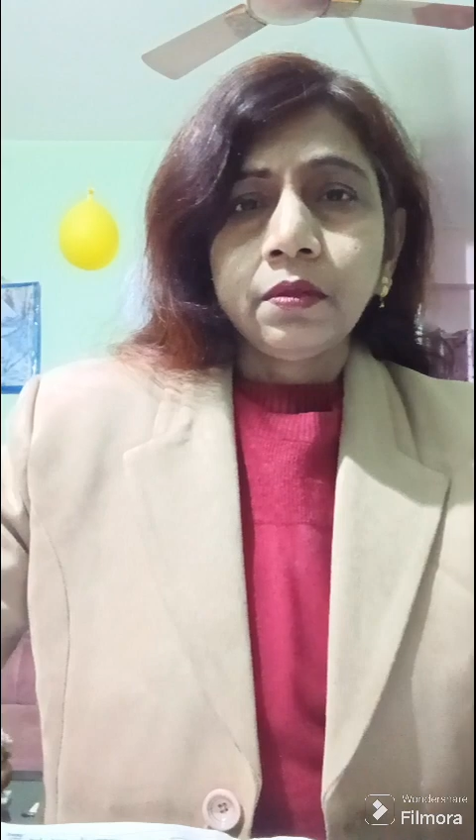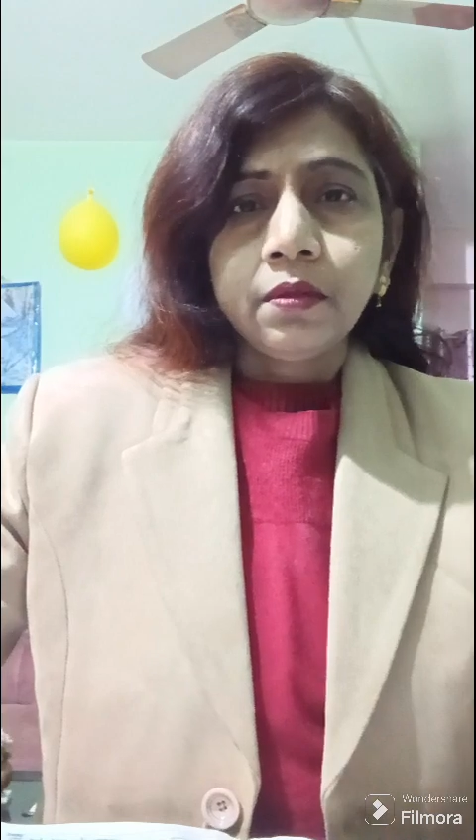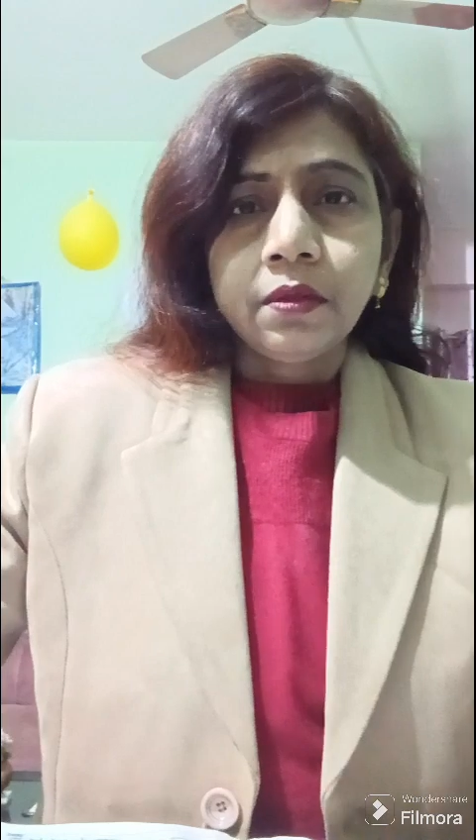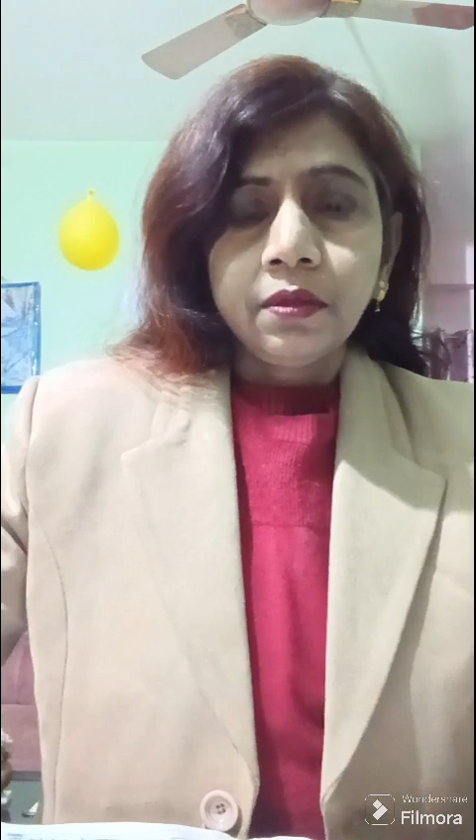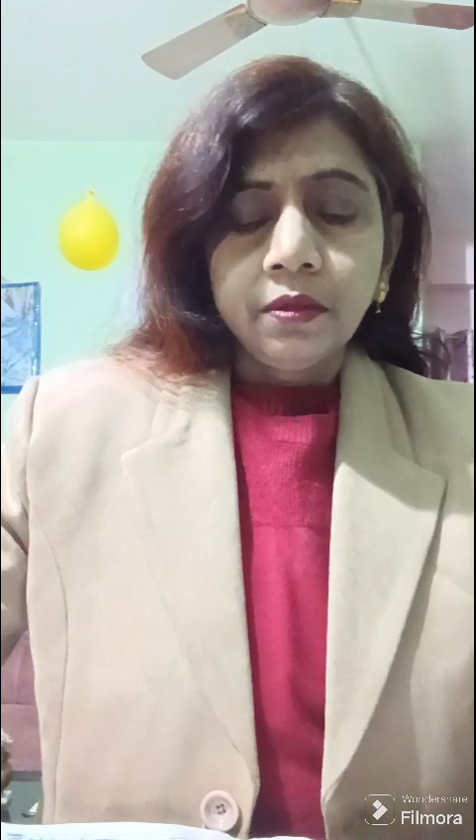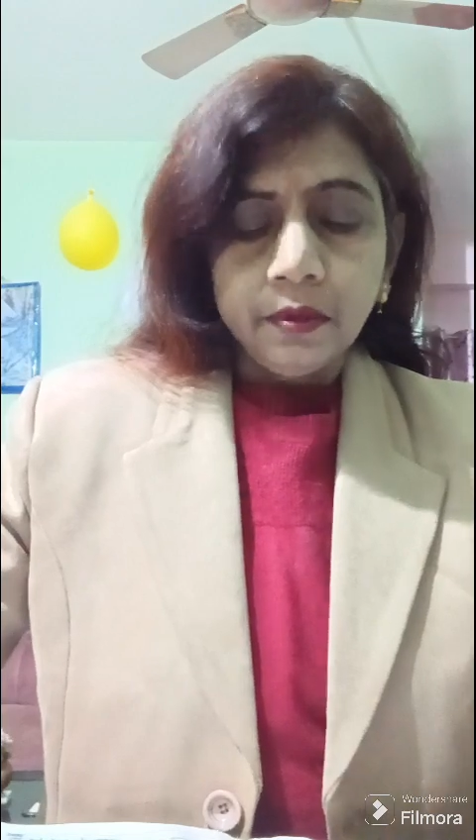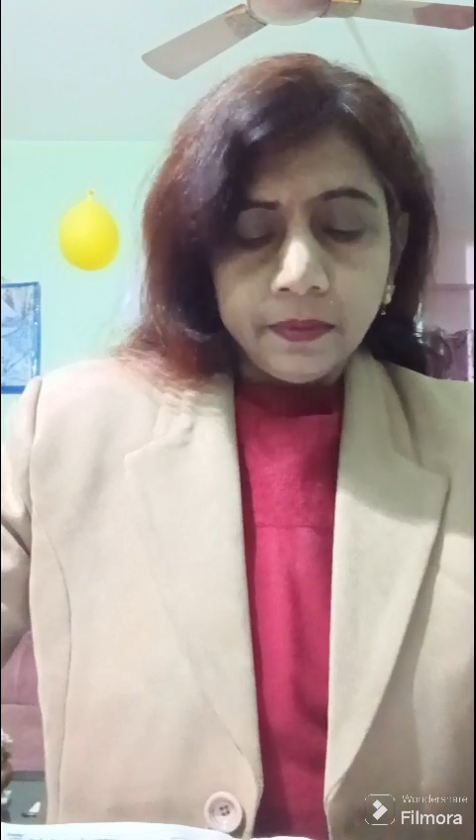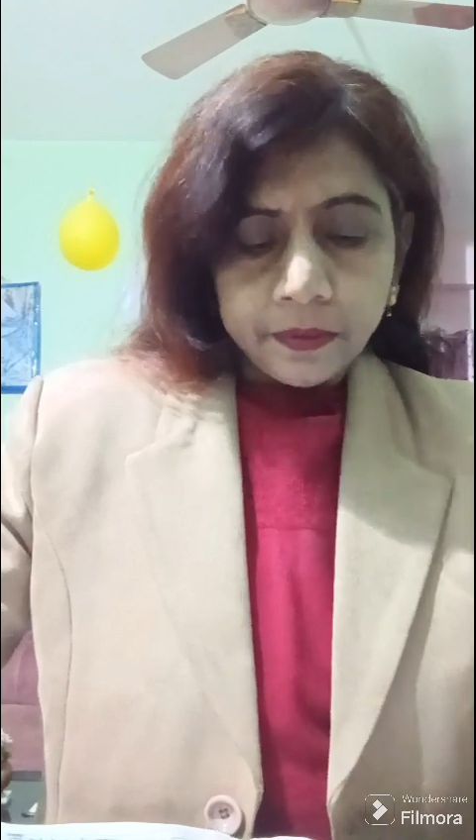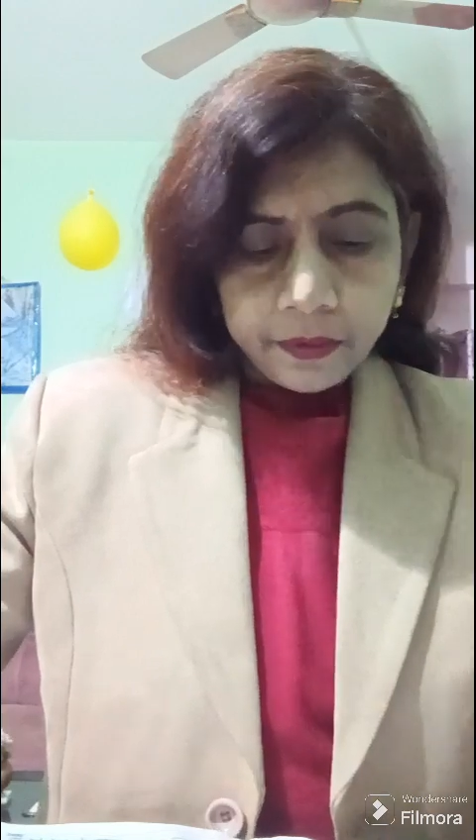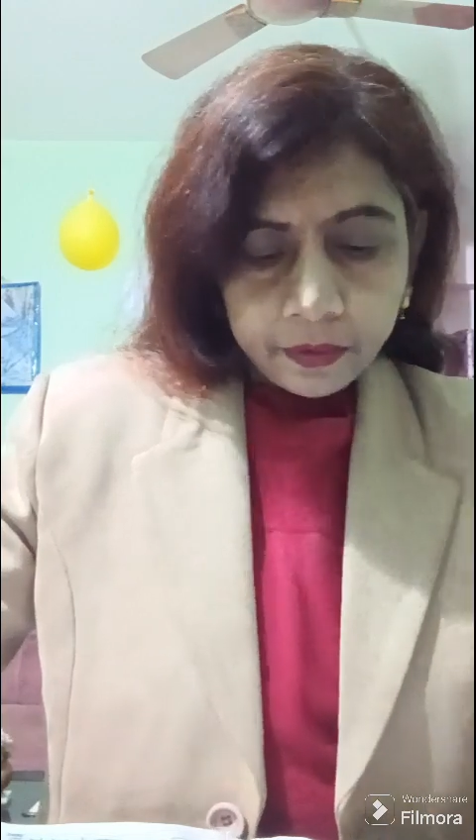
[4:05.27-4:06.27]
at the
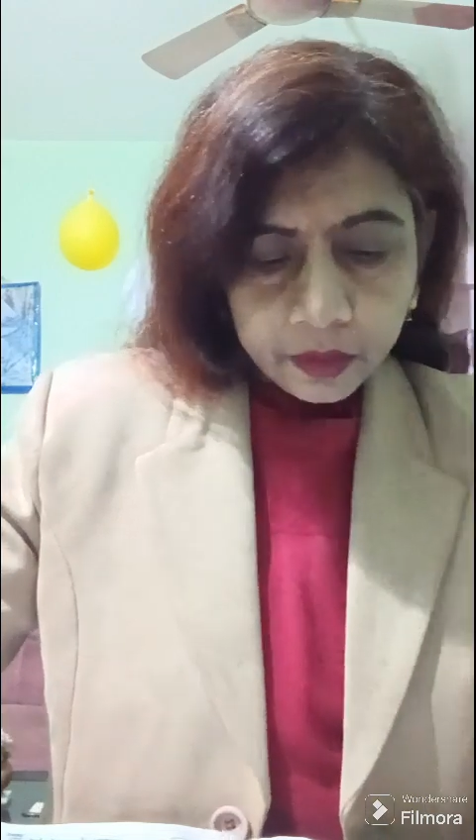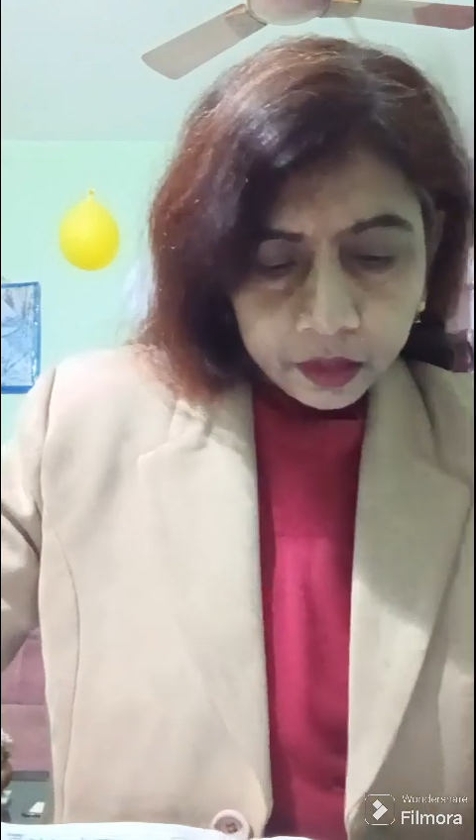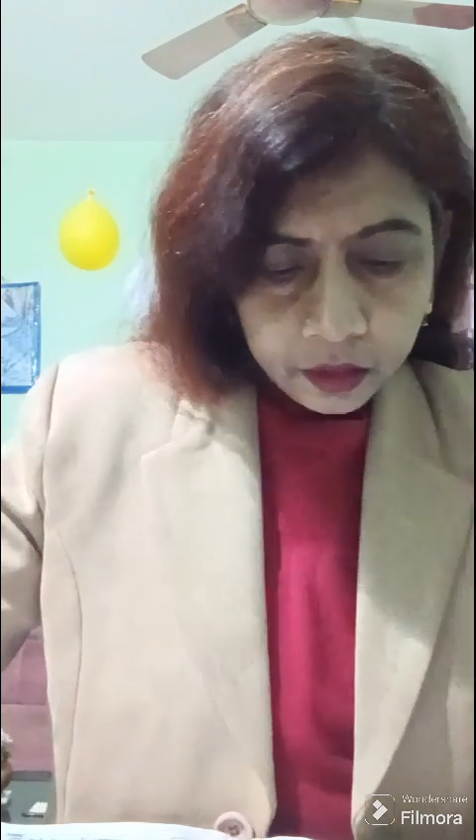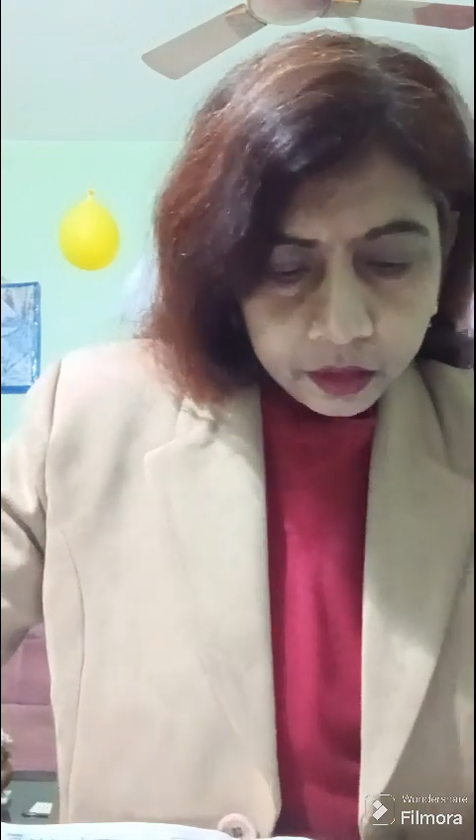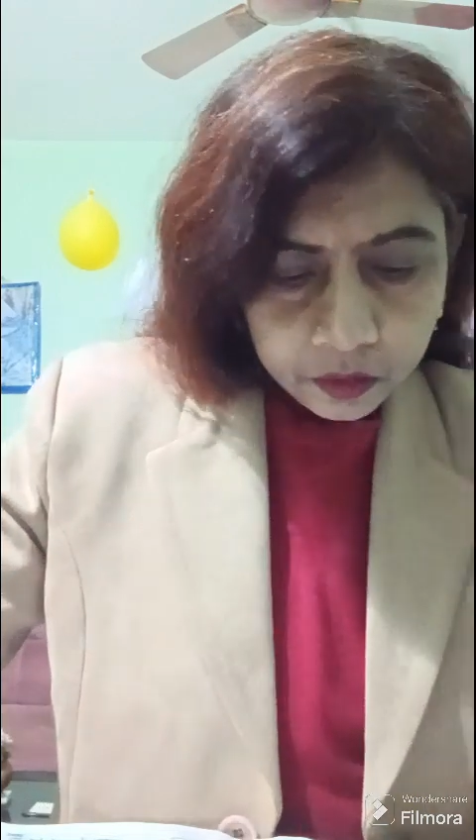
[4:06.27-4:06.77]
end moment,